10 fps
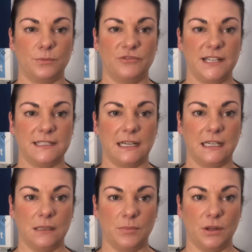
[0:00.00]

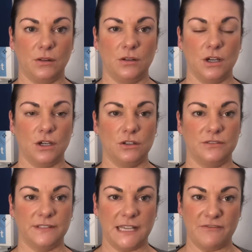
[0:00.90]
recyclable, good
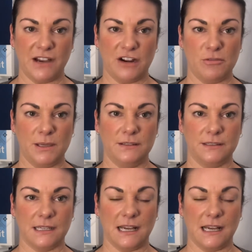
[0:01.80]
for the environment,